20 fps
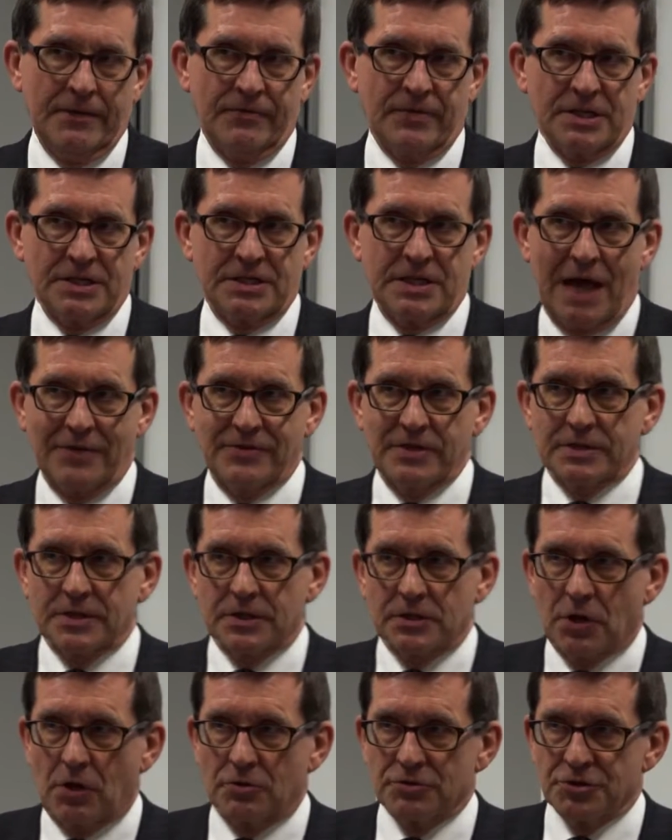There's nothing
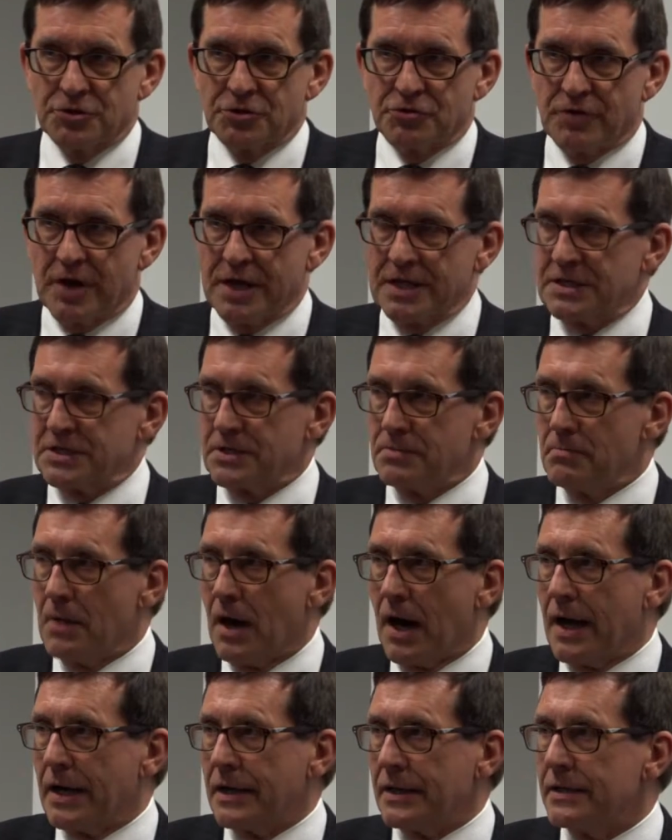that concentrates the
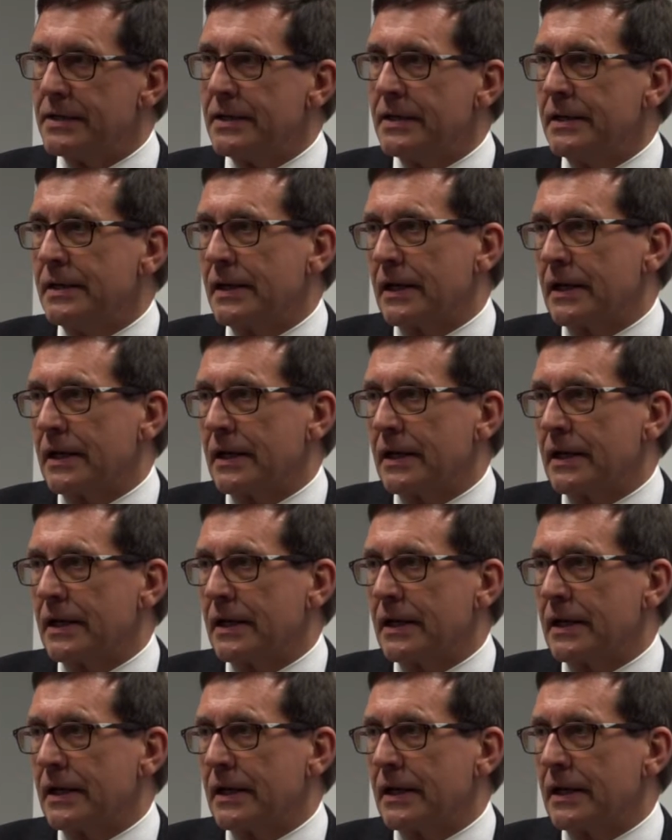mind,